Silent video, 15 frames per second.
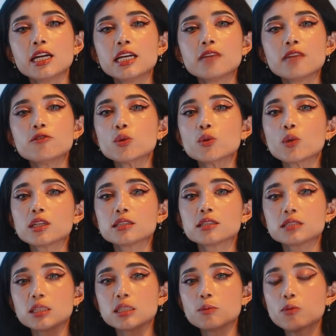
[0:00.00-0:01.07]
If you want to
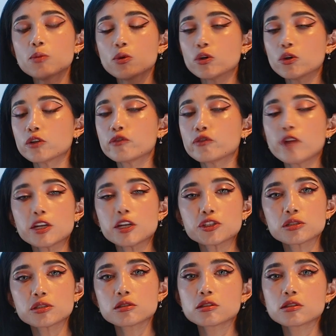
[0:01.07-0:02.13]
see more
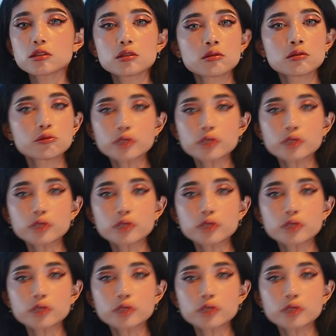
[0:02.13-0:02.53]
fashion,